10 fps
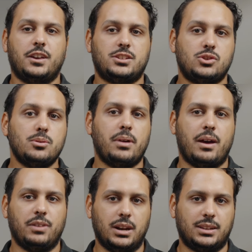The zoom
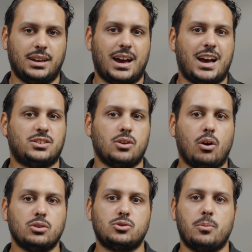ability has
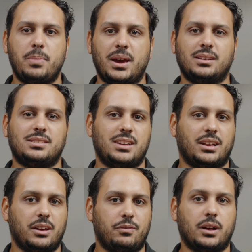also been
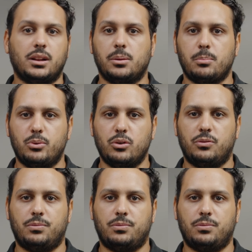significantly improved,